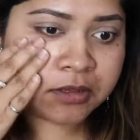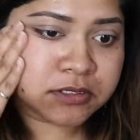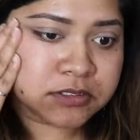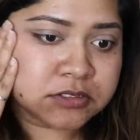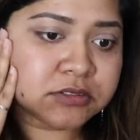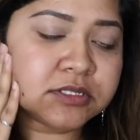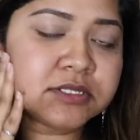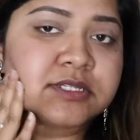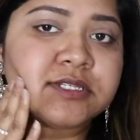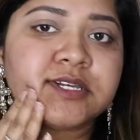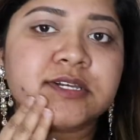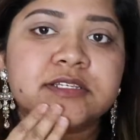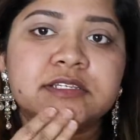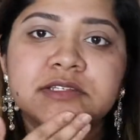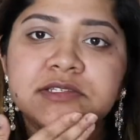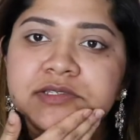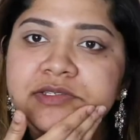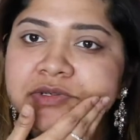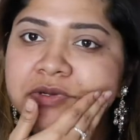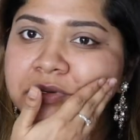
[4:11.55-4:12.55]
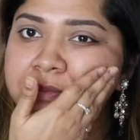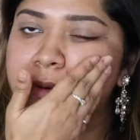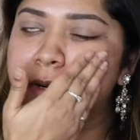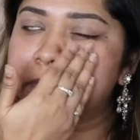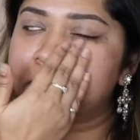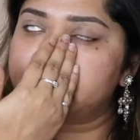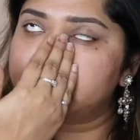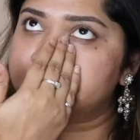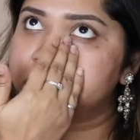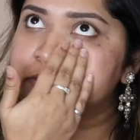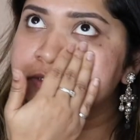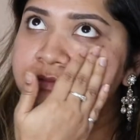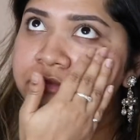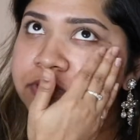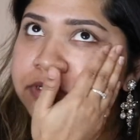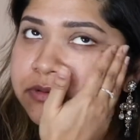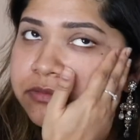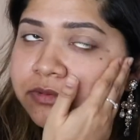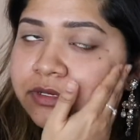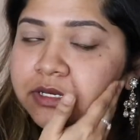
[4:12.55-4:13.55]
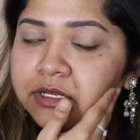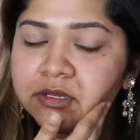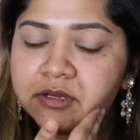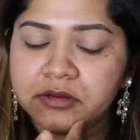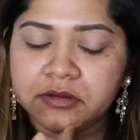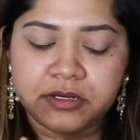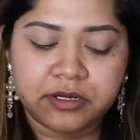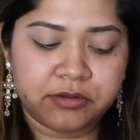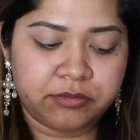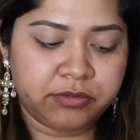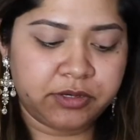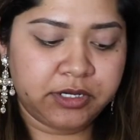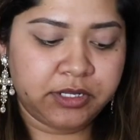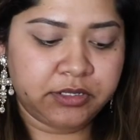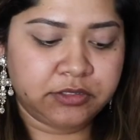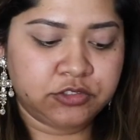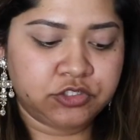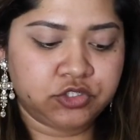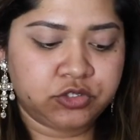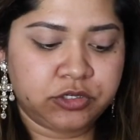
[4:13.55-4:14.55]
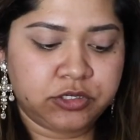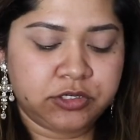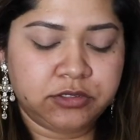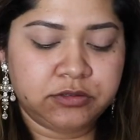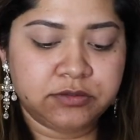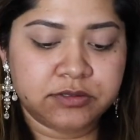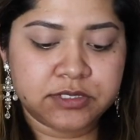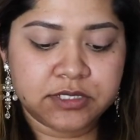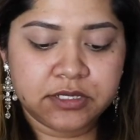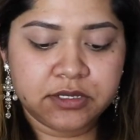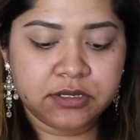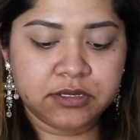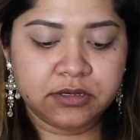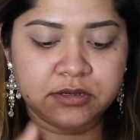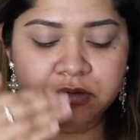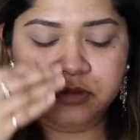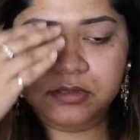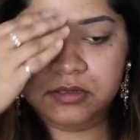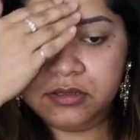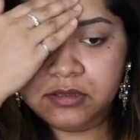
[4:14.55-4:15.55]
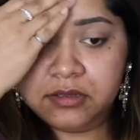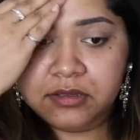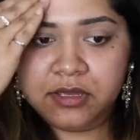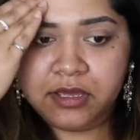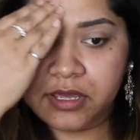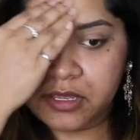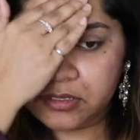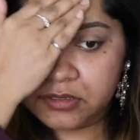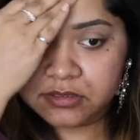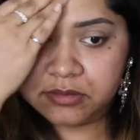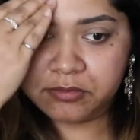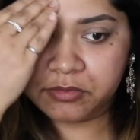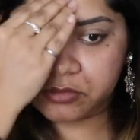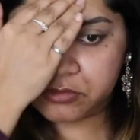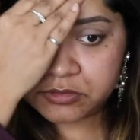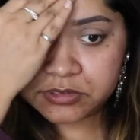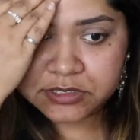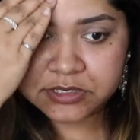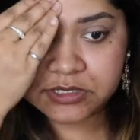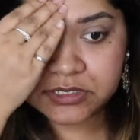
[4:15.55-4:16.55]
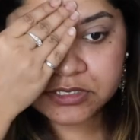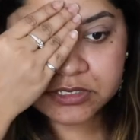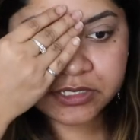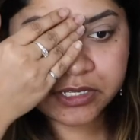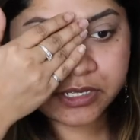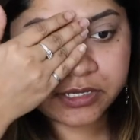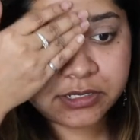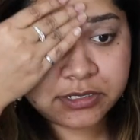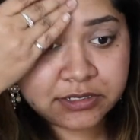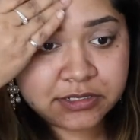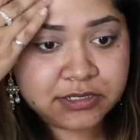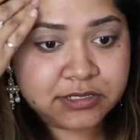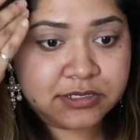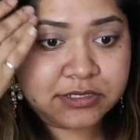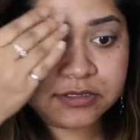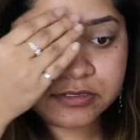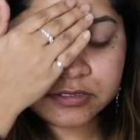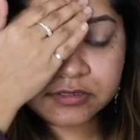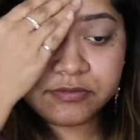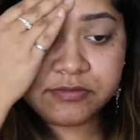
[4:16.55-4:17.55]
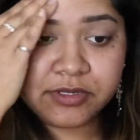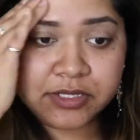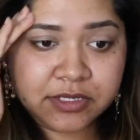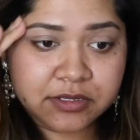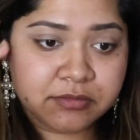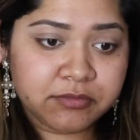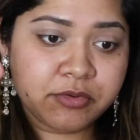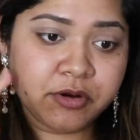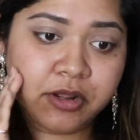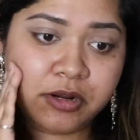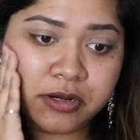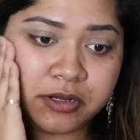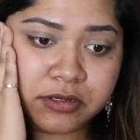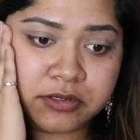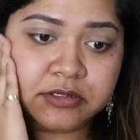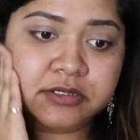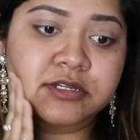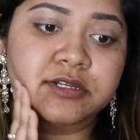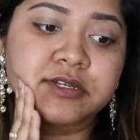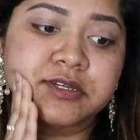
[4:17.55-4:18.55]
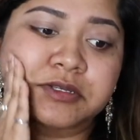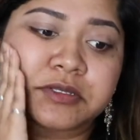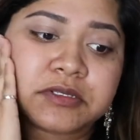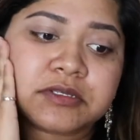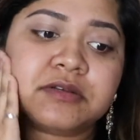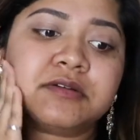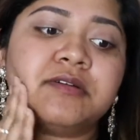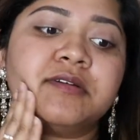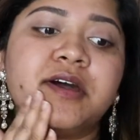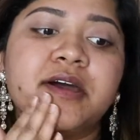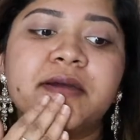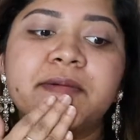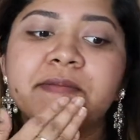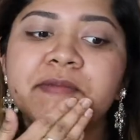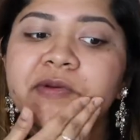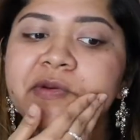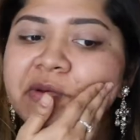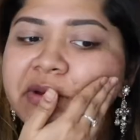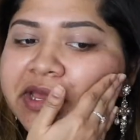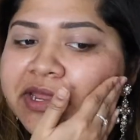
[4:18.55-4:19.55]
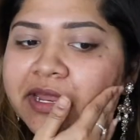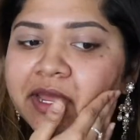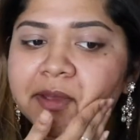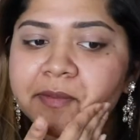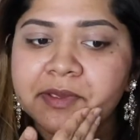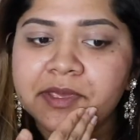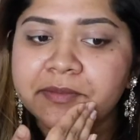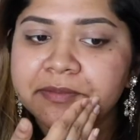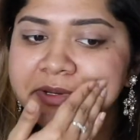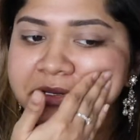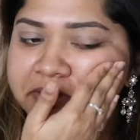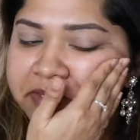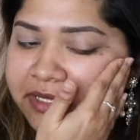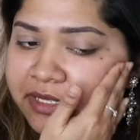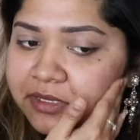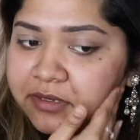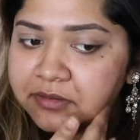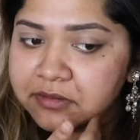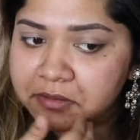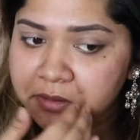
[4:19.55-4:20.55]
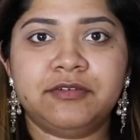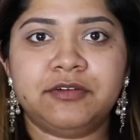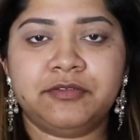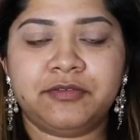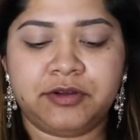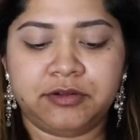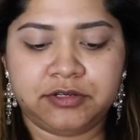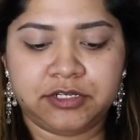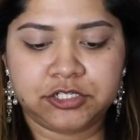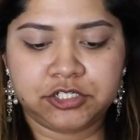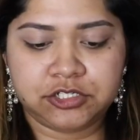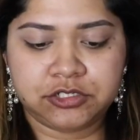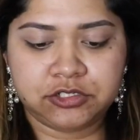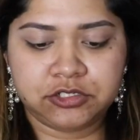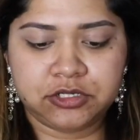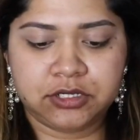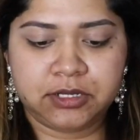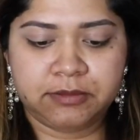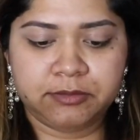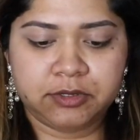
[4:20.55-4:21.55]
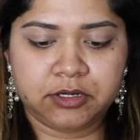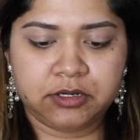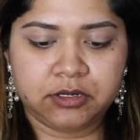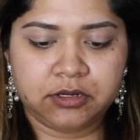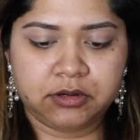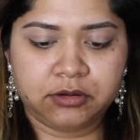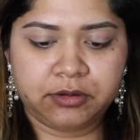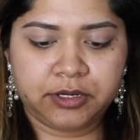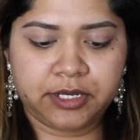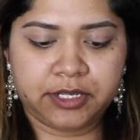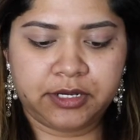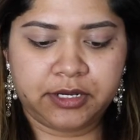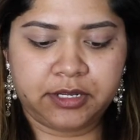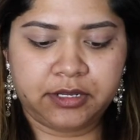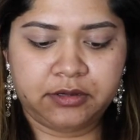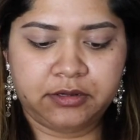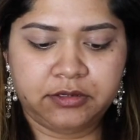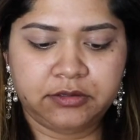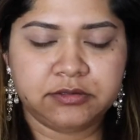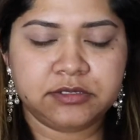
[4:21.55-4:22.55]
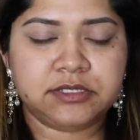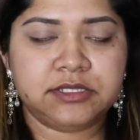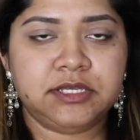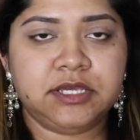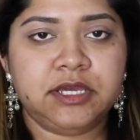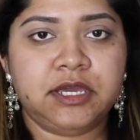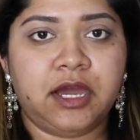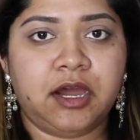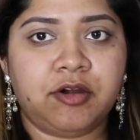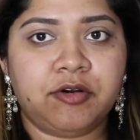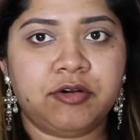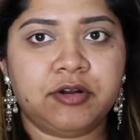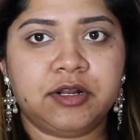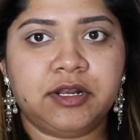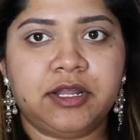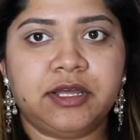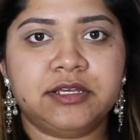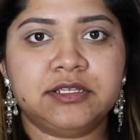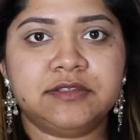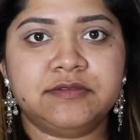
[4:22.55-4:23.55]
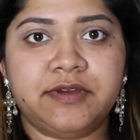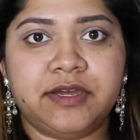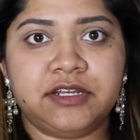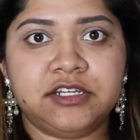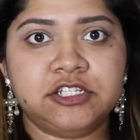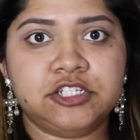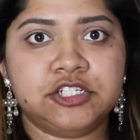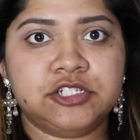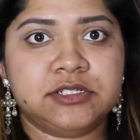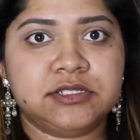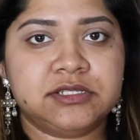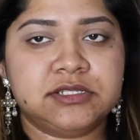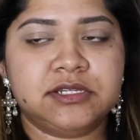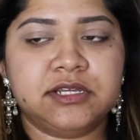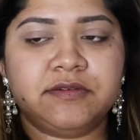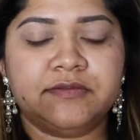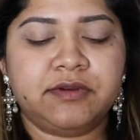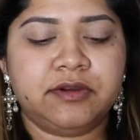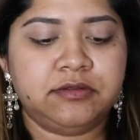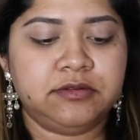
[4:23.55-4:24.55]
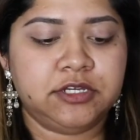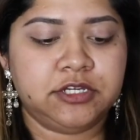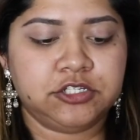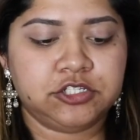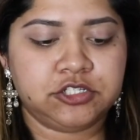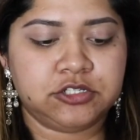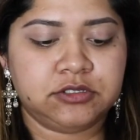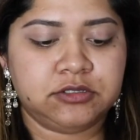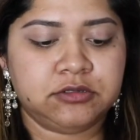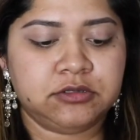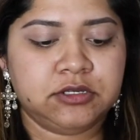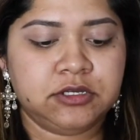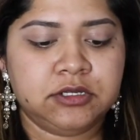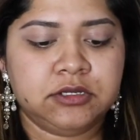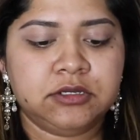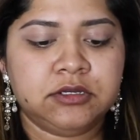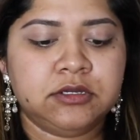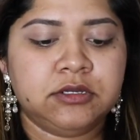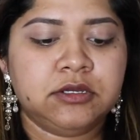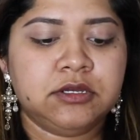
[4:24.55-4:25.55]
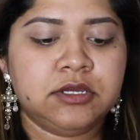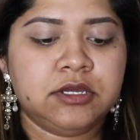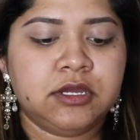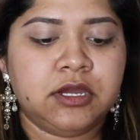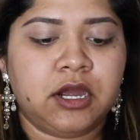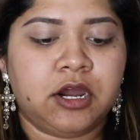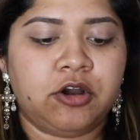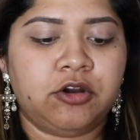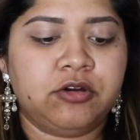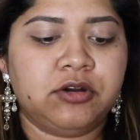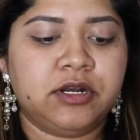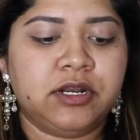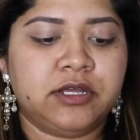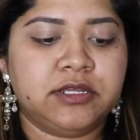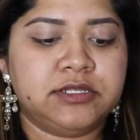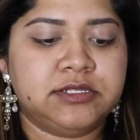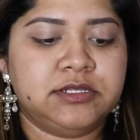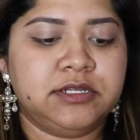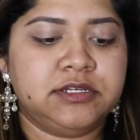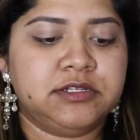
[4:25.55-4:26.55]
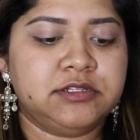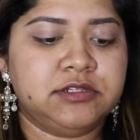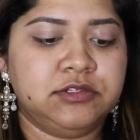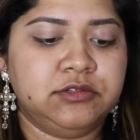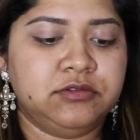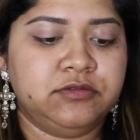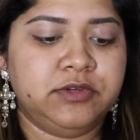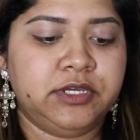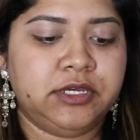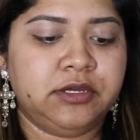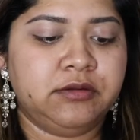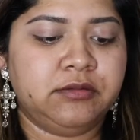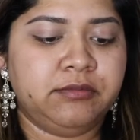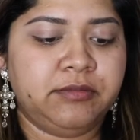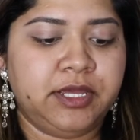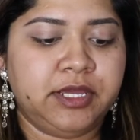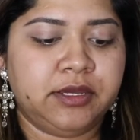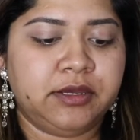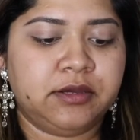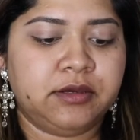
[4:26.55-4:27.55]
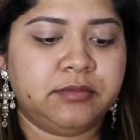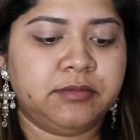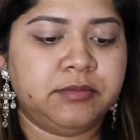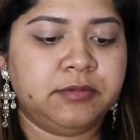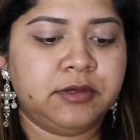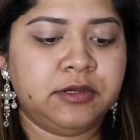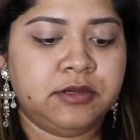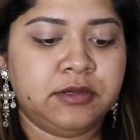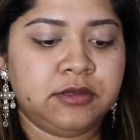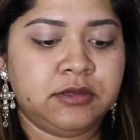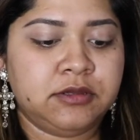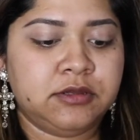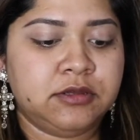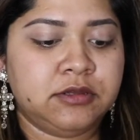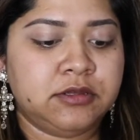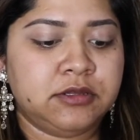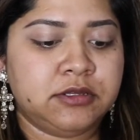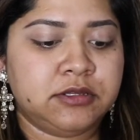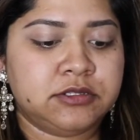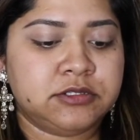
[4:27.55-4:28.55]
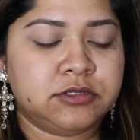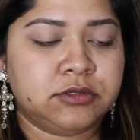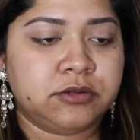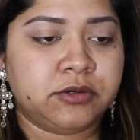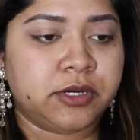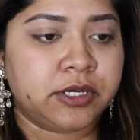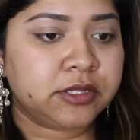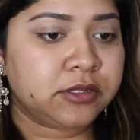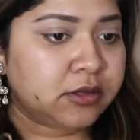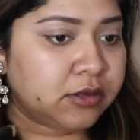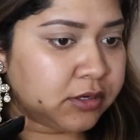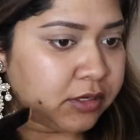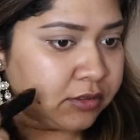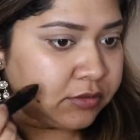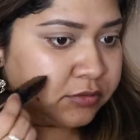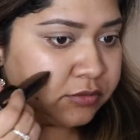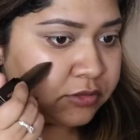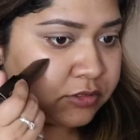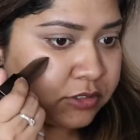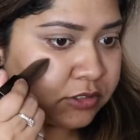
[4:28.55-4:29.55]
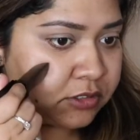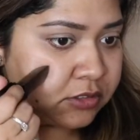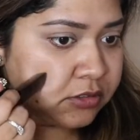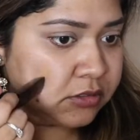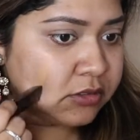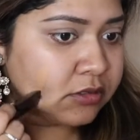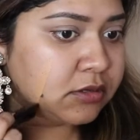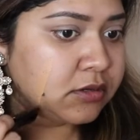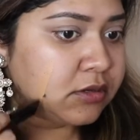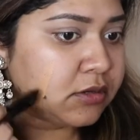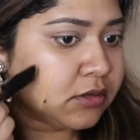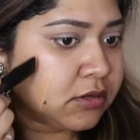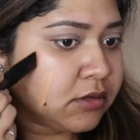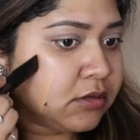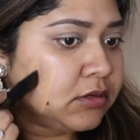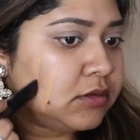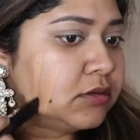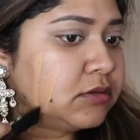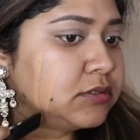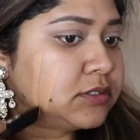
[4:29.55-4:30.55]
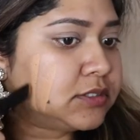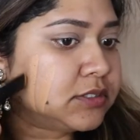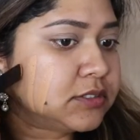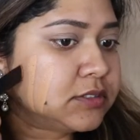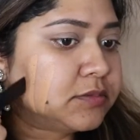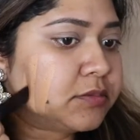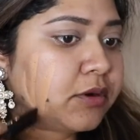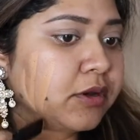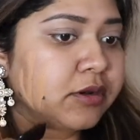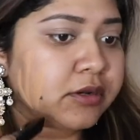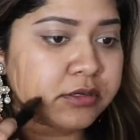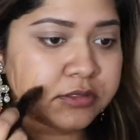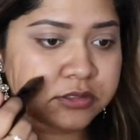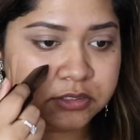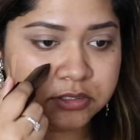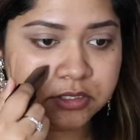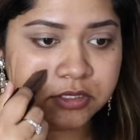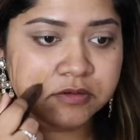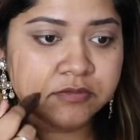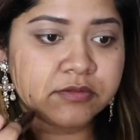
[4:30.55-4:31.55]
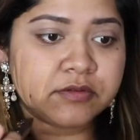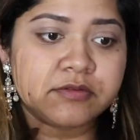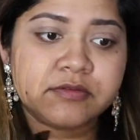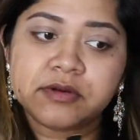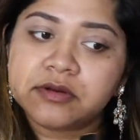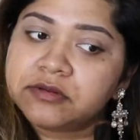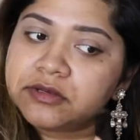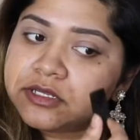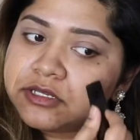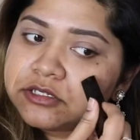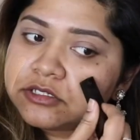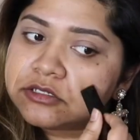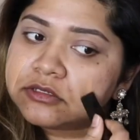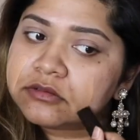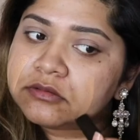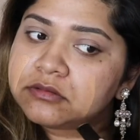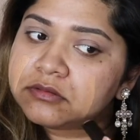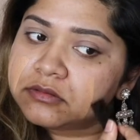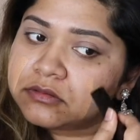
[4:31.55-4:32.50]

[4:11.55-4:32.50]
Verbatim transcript: So this Touch in Seoul primer is really, really good. I really enjoy using it, and the bonus is that it is a vegan product, so I'm quite happy about that. For foundation today, I'm going to go ahead and use the Hourglass Vanish Stick Foundation. Hourglass does do vegan makeup, so I thought I would use this product today for foundation.